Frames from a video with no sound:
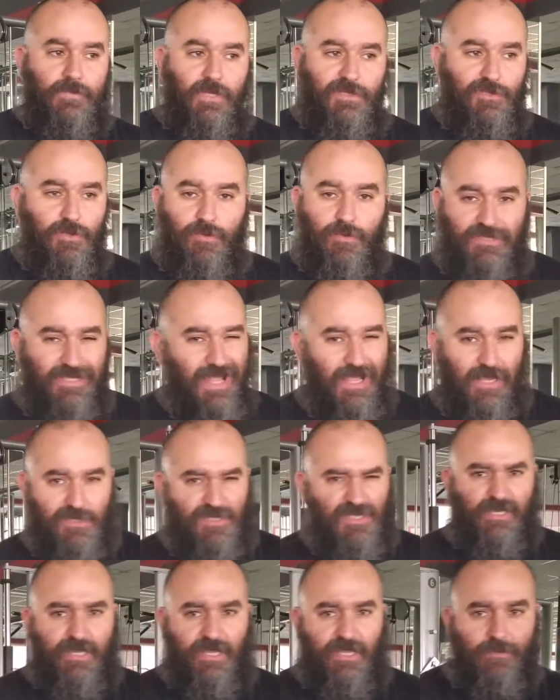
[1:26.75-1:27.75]
always, lack of
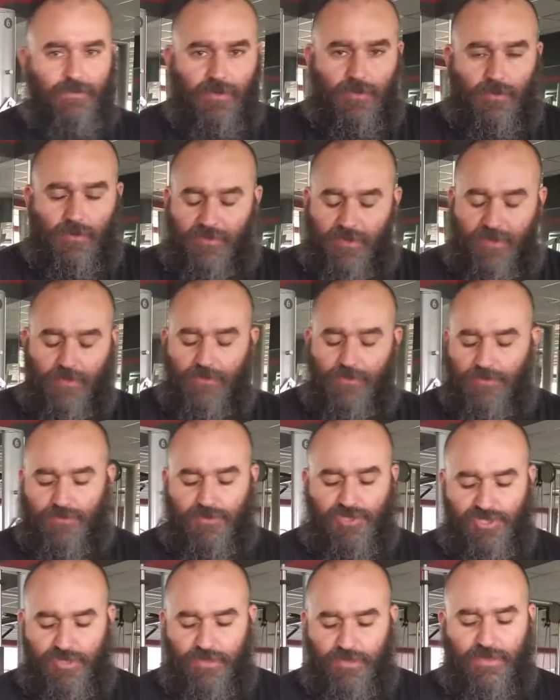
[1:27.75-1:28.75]
sleep and all the other
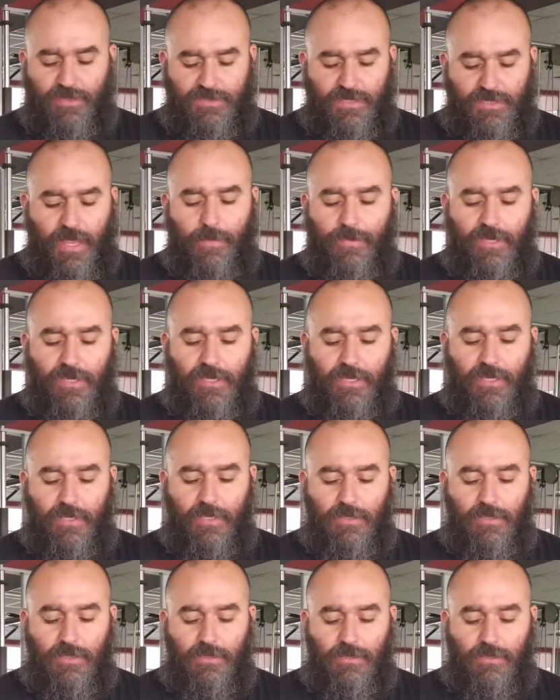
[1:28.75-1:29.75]
shit that's
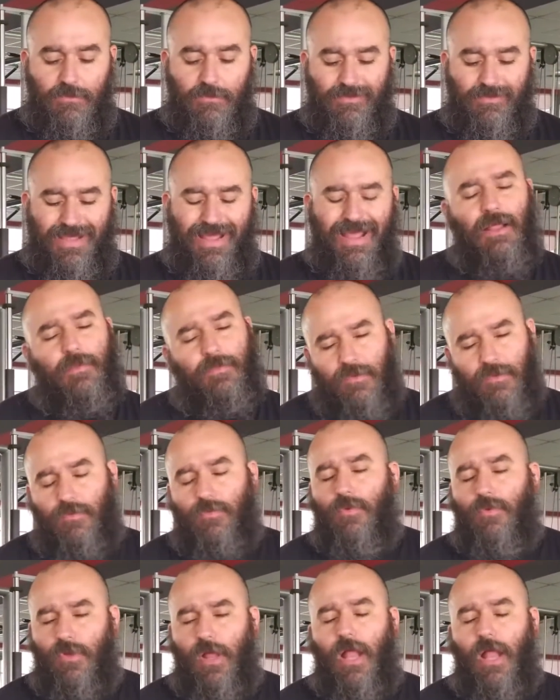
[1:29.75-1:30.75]
happening,
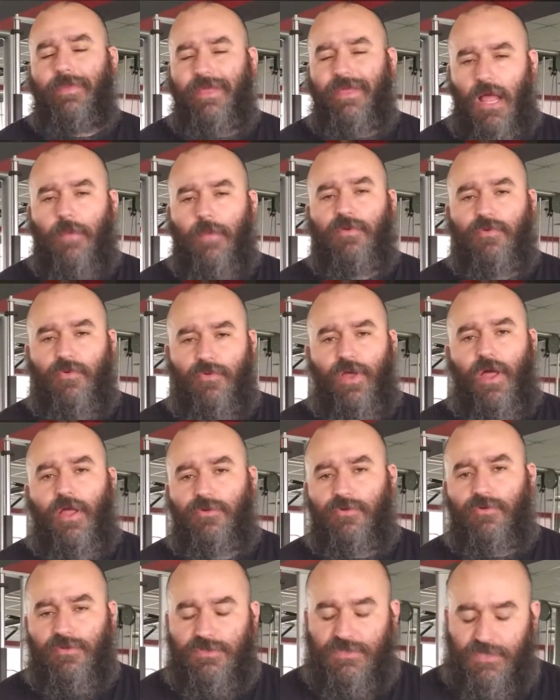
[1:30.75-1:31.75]
I'll be happy with
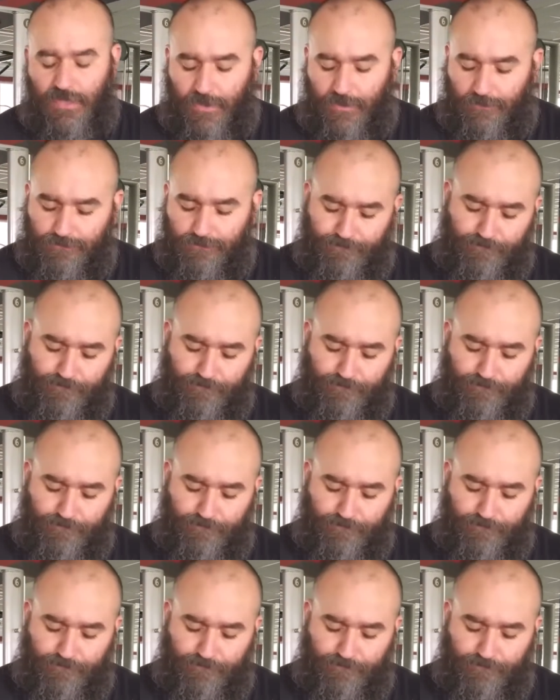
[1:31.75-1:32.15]
110